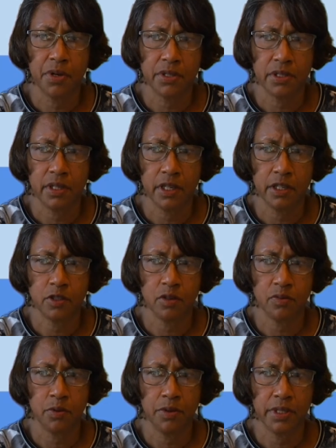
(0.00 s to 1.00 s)
presentation
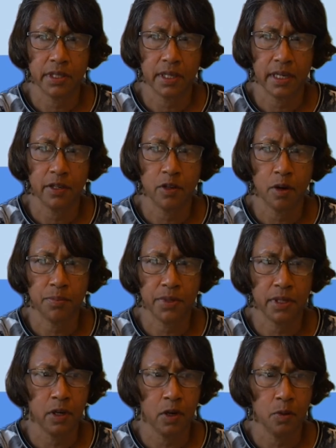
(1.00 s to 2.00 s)
of the recently
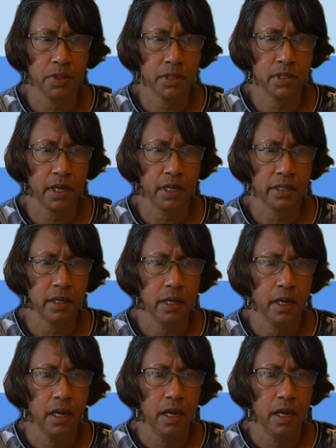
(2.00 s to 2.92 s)
adopted Global Set,